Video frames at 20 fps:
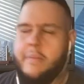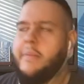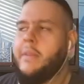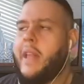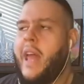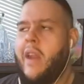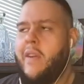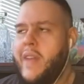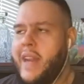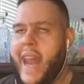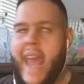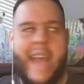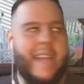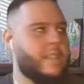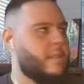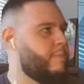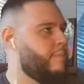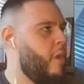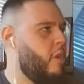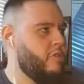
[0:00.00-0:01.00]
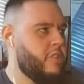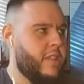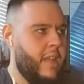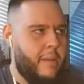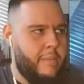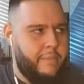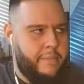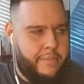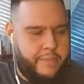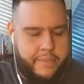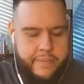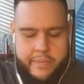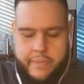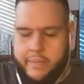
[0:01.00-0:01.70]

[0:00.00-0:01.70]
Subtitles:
Larry Nance, post up,